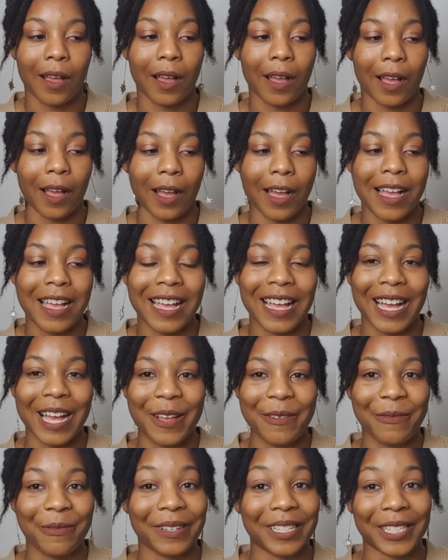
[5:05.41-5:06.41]
I
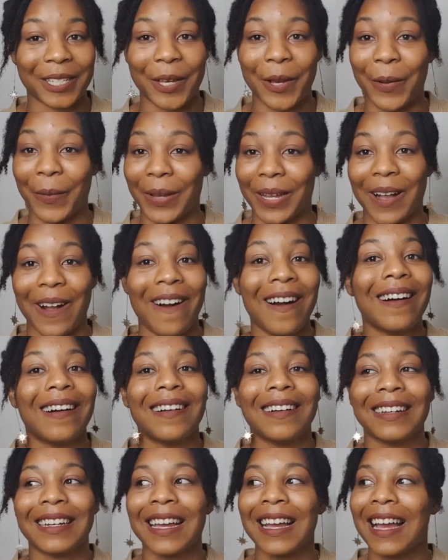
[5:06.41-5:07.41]
was going
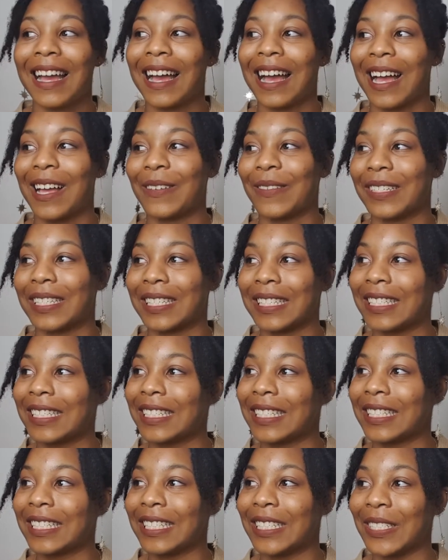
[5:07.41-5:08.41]
hard. I was
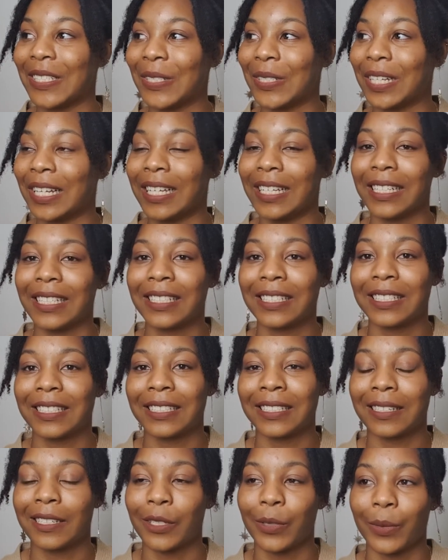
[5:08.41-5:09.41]
literally like
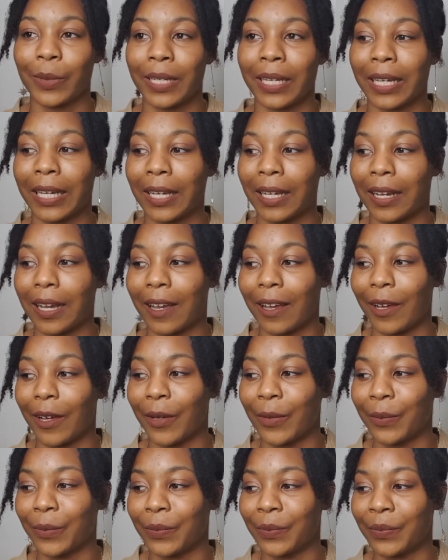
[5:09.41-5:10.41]
doing
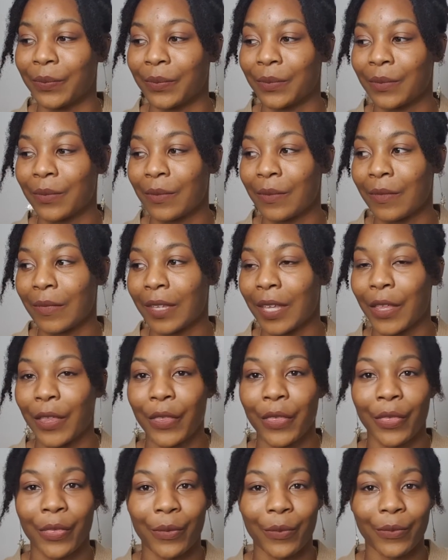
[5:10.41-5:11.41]

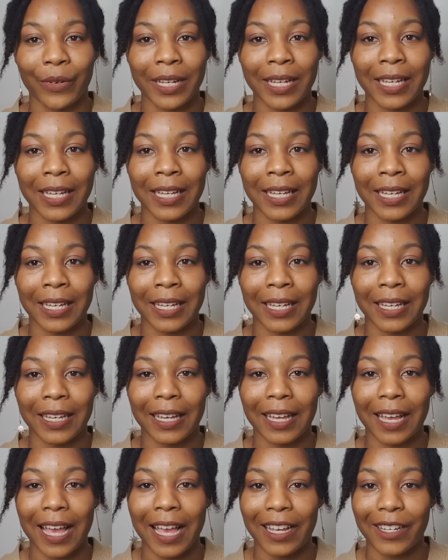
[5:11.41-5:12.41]
3
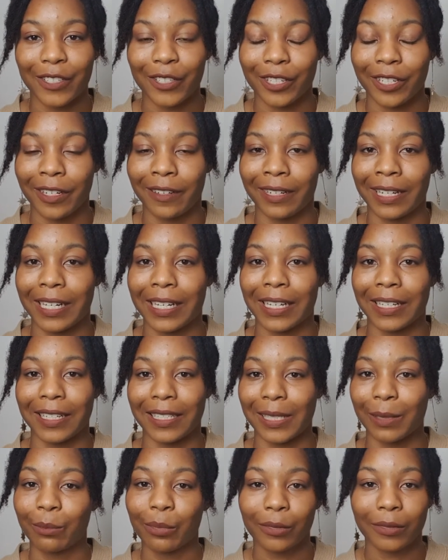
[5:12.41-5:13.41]
extracurricular
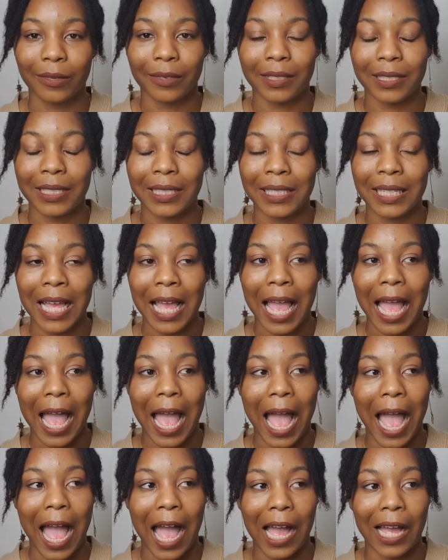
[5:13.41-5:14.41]
sports
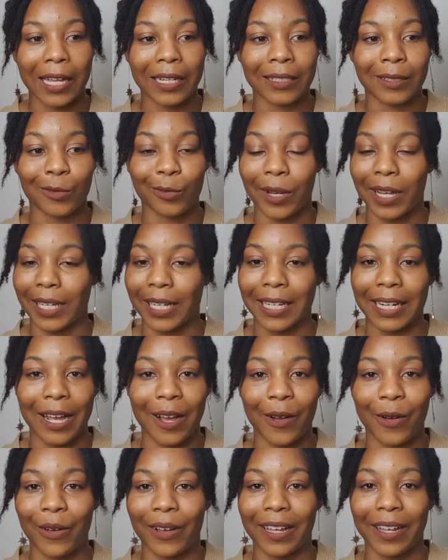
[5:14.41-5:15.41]
and working
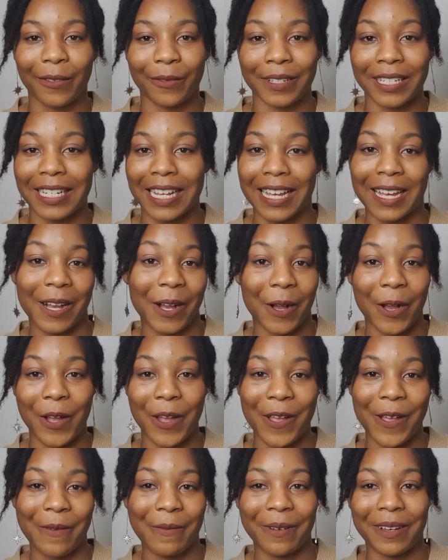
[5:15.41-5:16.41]
out every day at
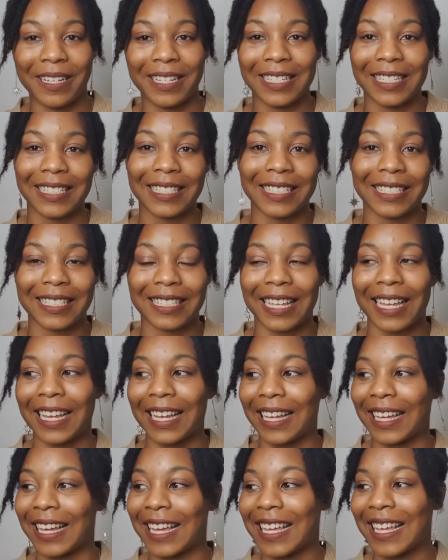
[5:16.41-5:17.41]
home. I was just
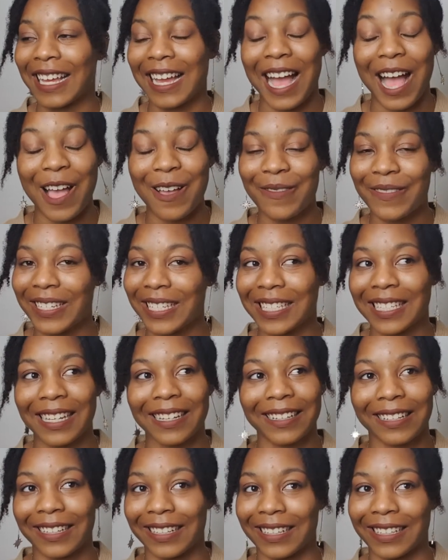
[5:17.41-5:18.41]
like, I was
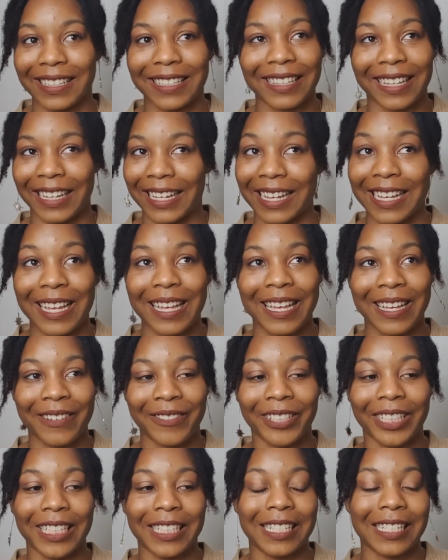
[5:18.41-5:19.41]
like it
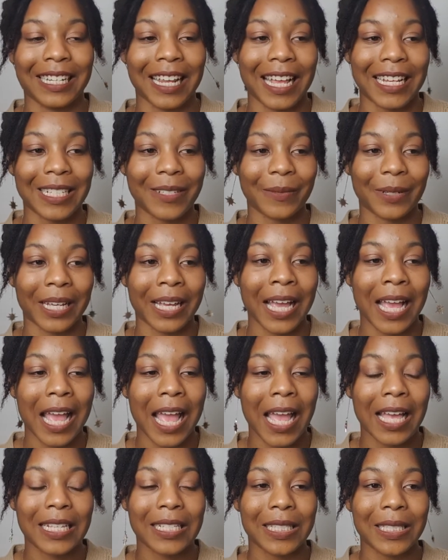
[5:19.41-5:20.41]
really did get to me.
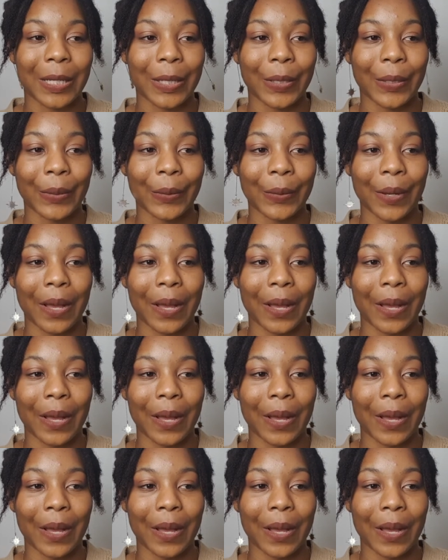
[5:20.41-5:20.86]
So